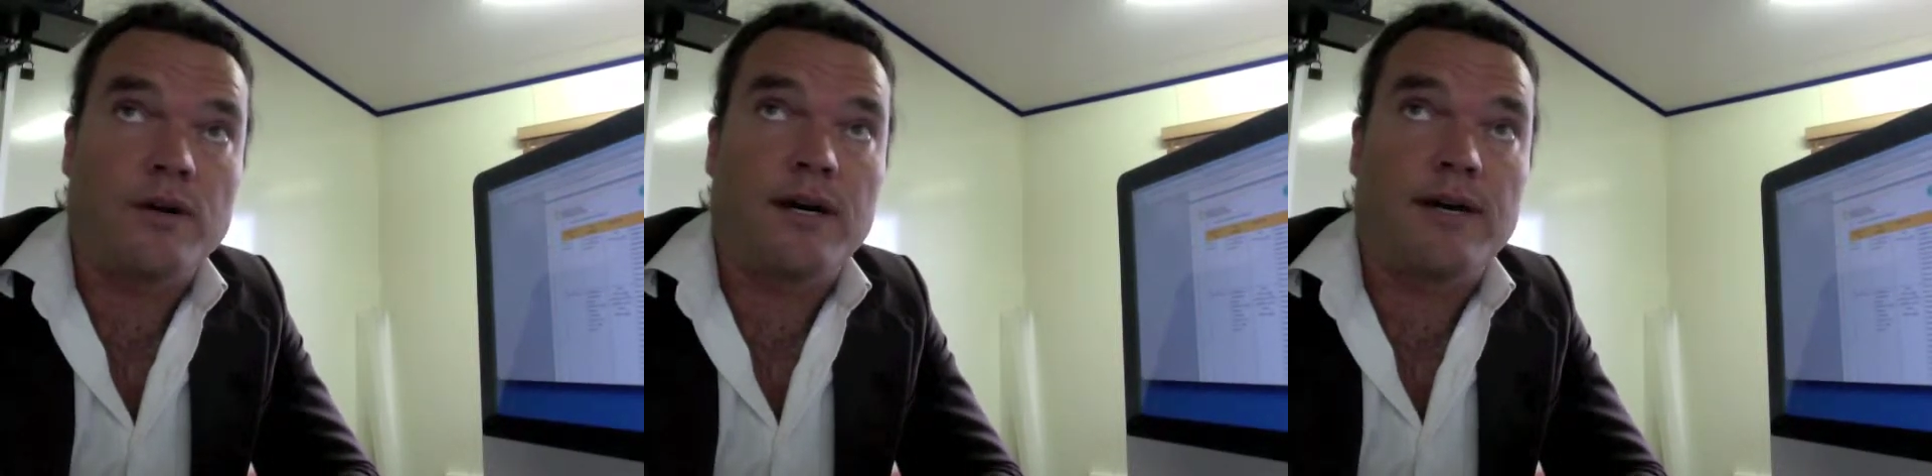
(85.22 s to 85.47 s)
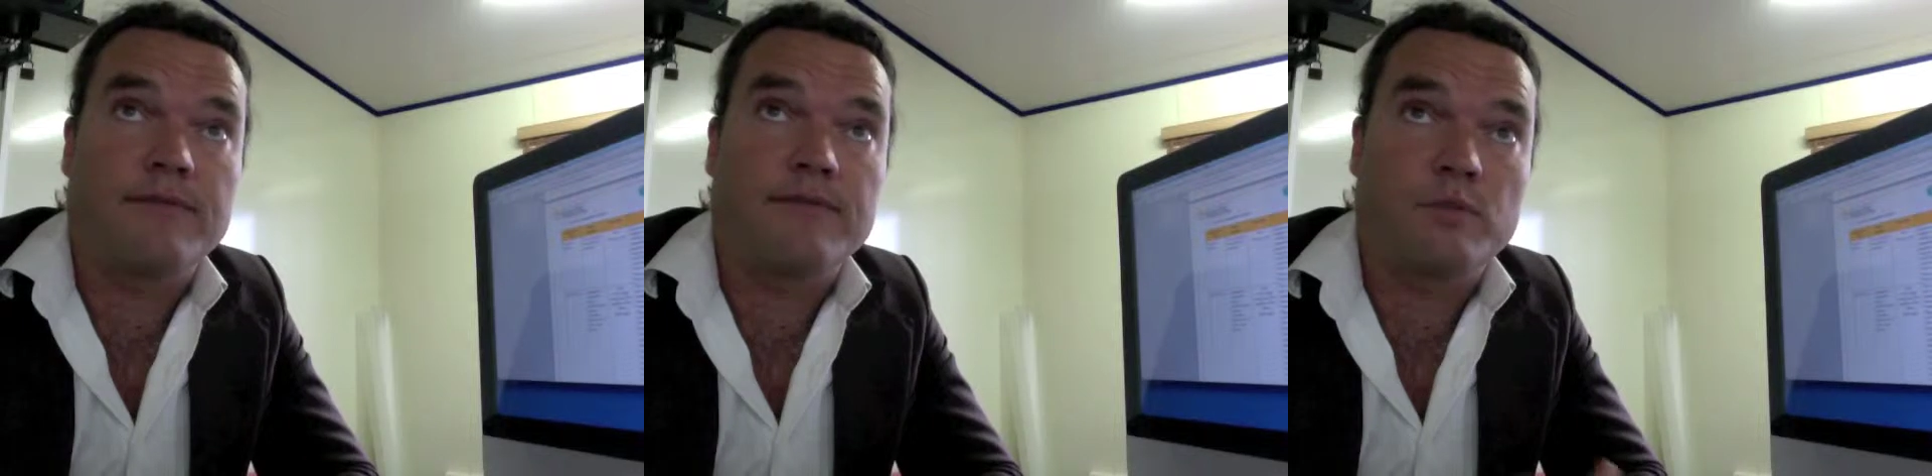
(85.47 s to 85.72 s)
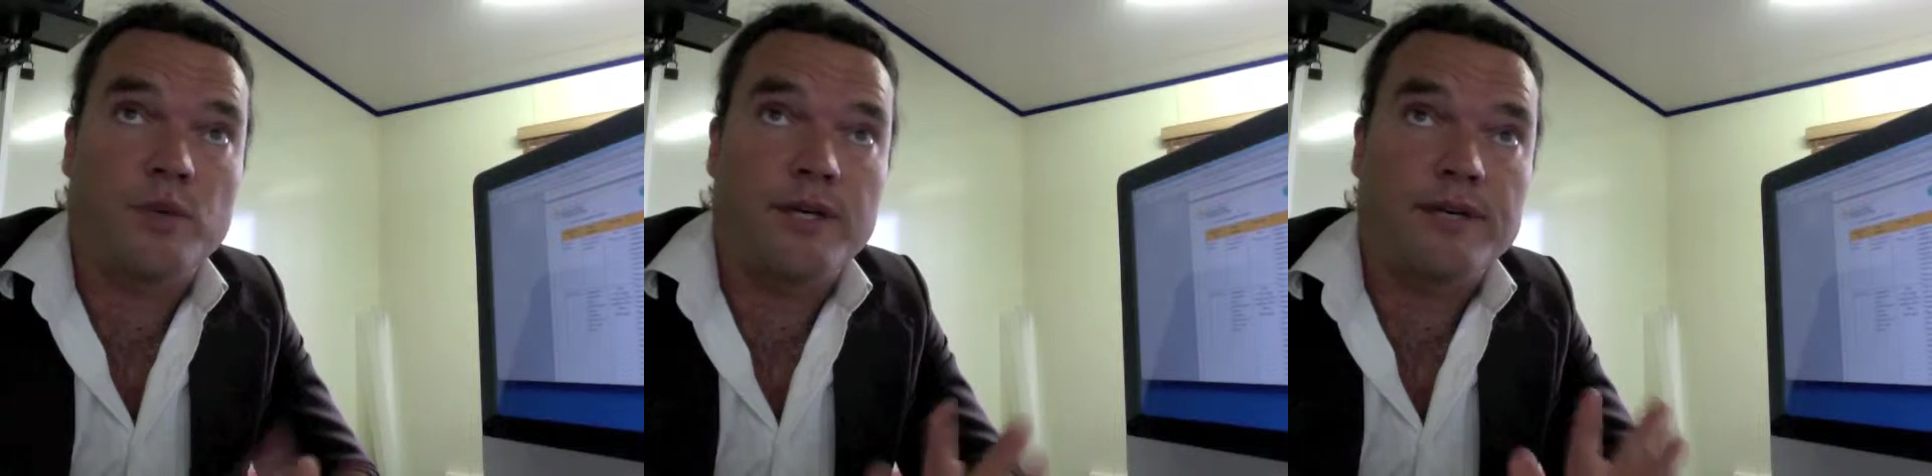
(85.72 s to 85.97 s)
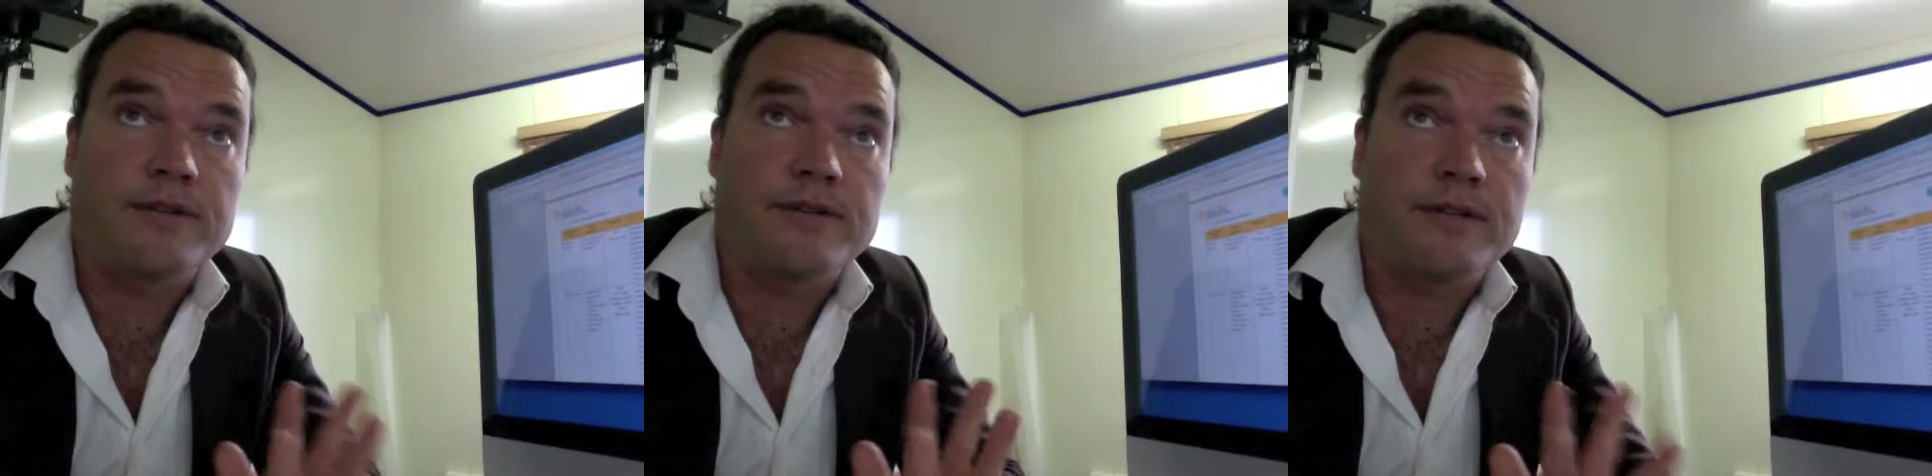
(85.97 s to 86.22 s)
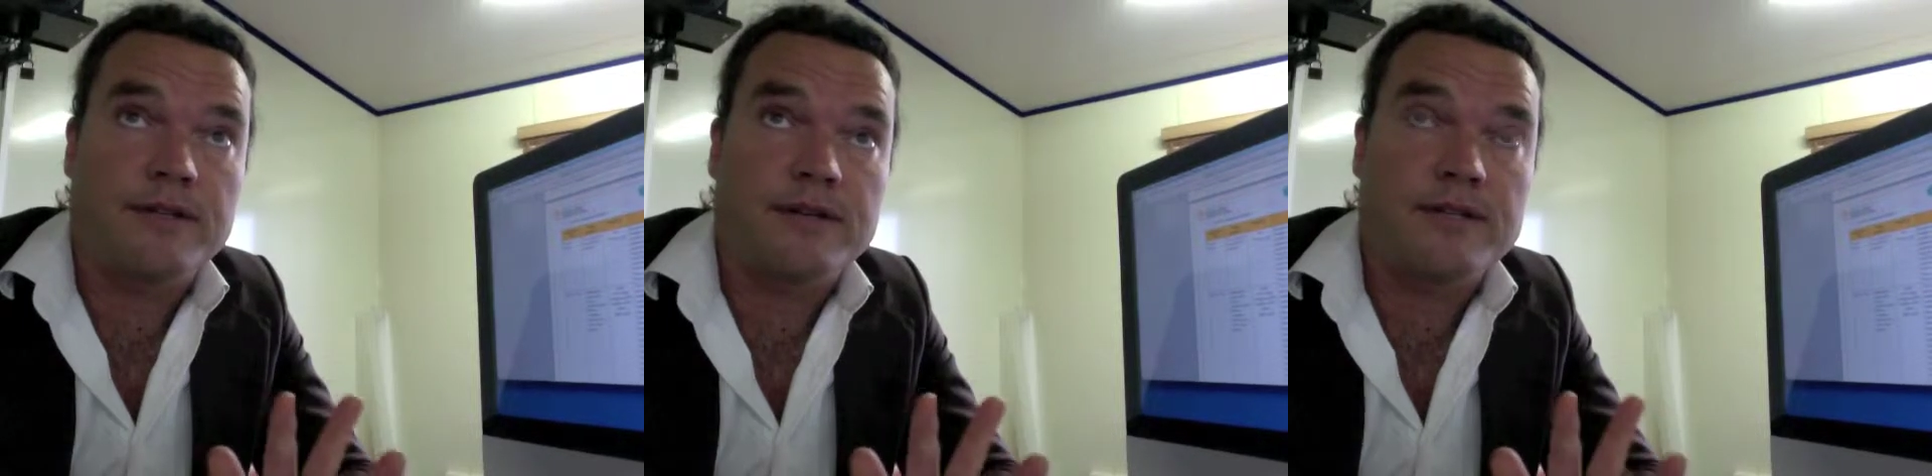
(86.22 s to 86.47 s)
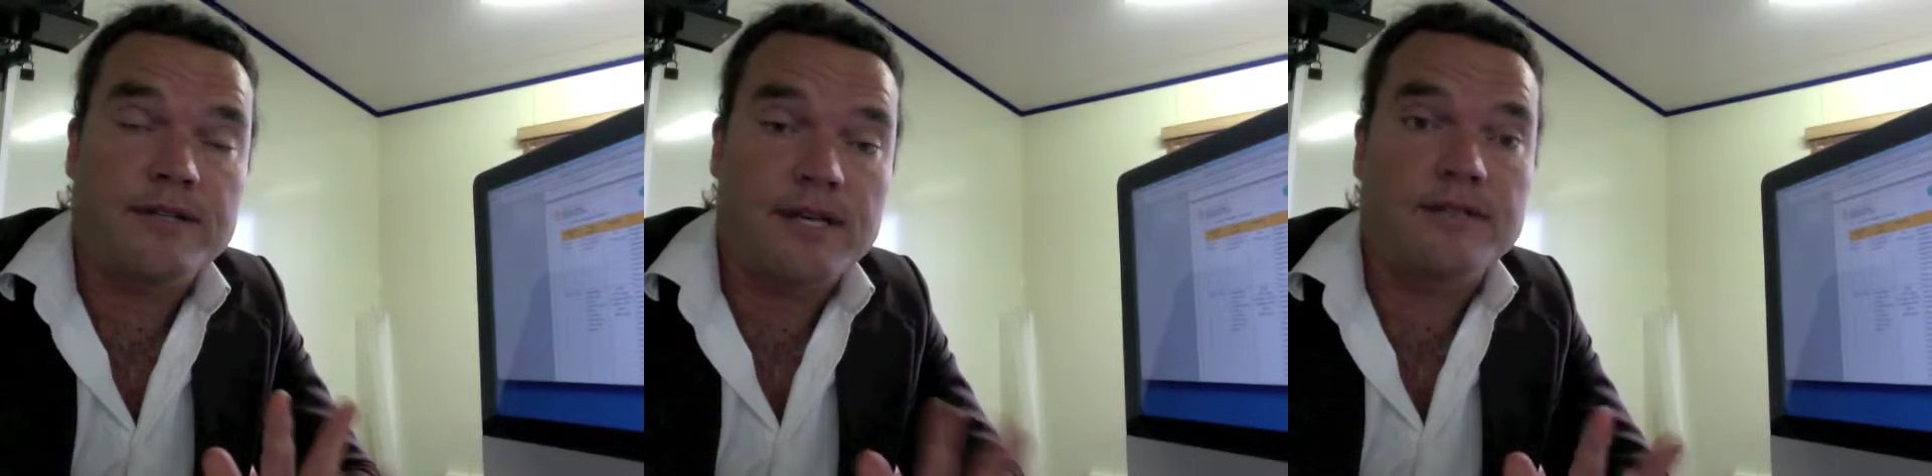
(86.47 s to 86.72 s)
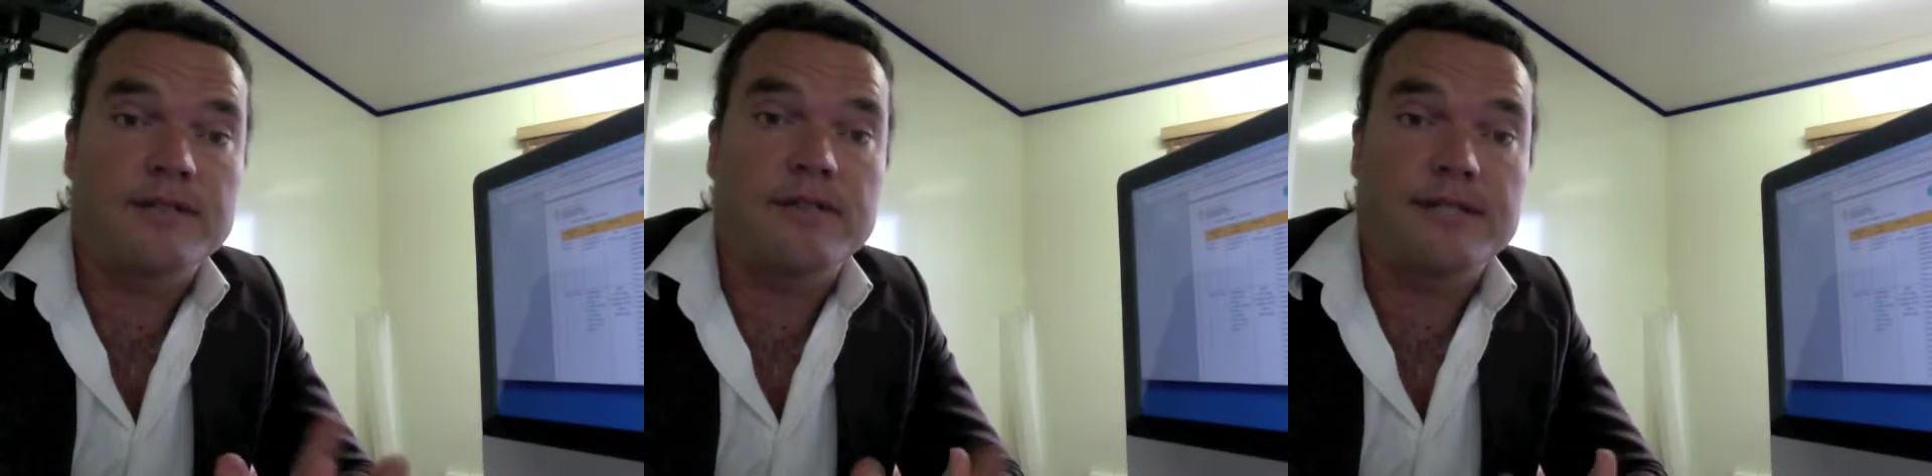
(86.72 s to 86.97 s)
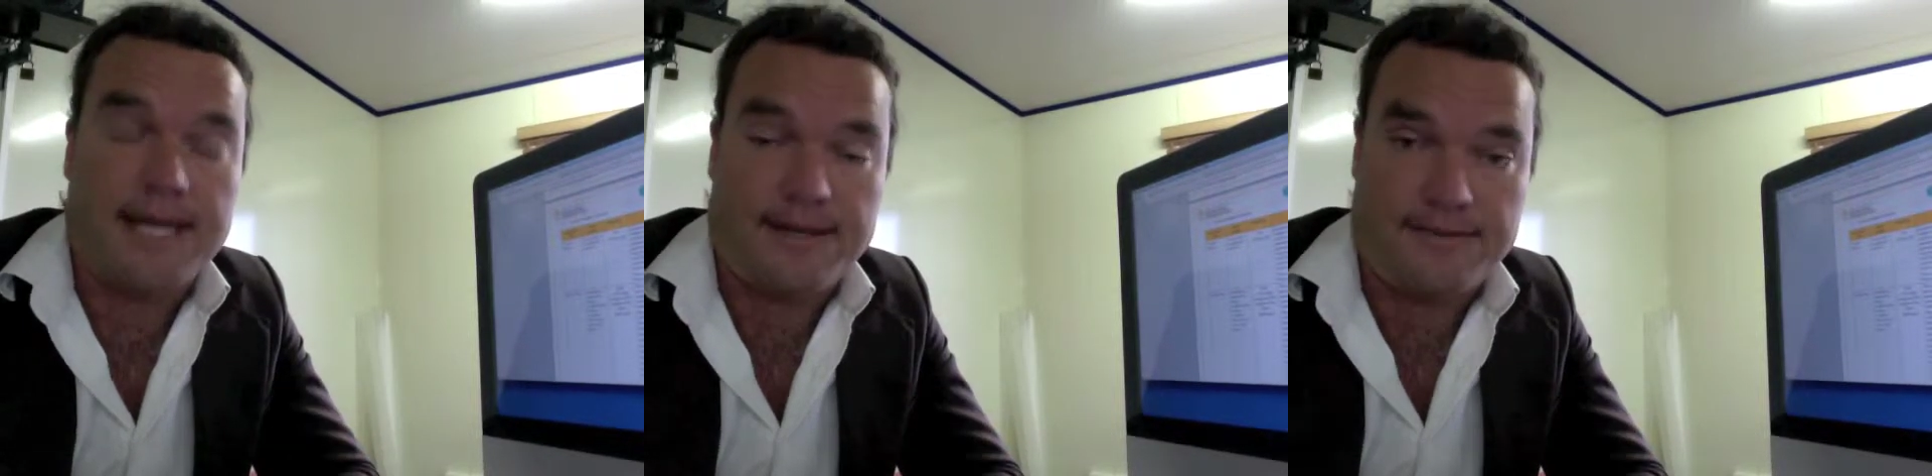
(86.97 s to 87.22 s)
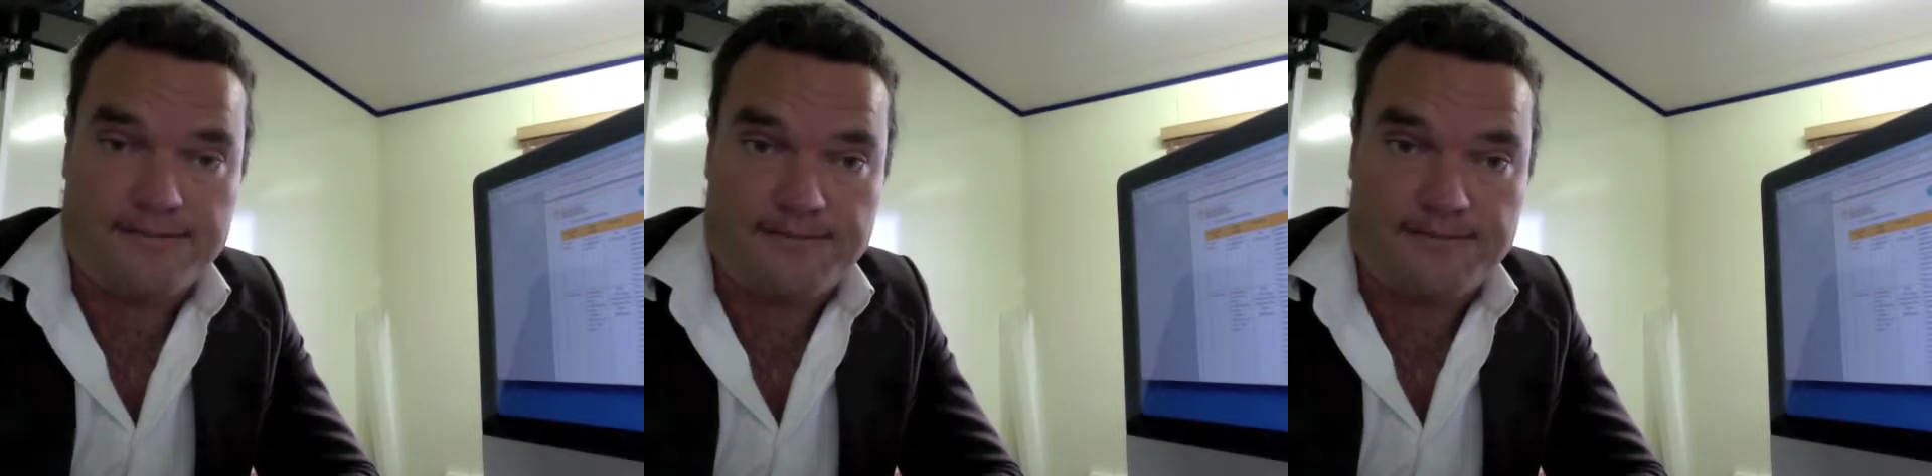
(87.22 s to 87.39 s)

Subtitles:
from weeks 6 to 10,